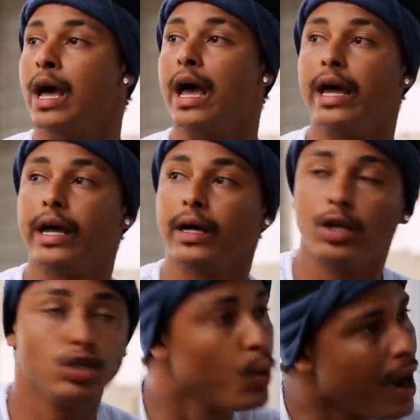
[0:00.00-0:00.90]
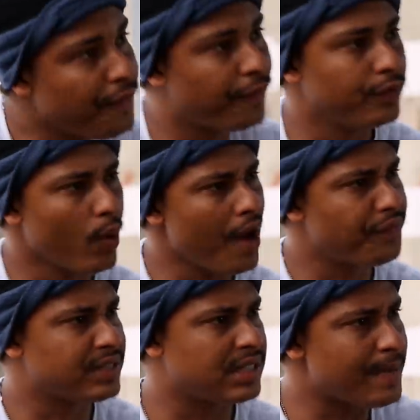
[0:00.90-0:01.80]
your
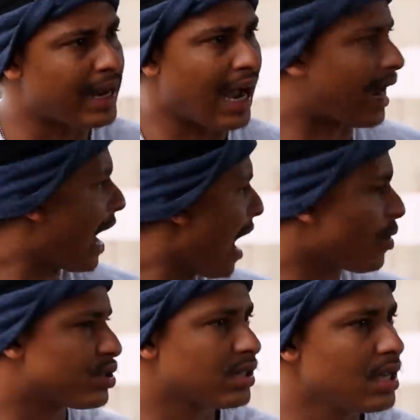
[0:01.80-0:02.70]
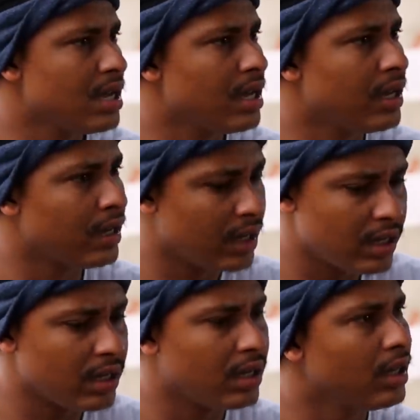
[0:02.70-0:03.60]
wife say make a car house. Make
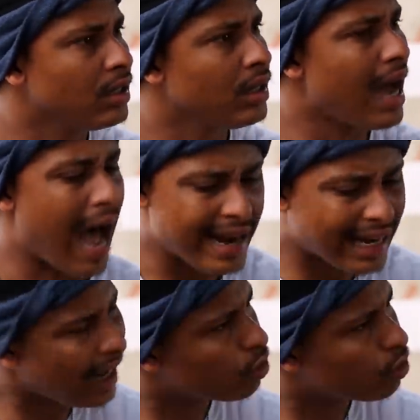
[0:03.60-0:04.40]
I not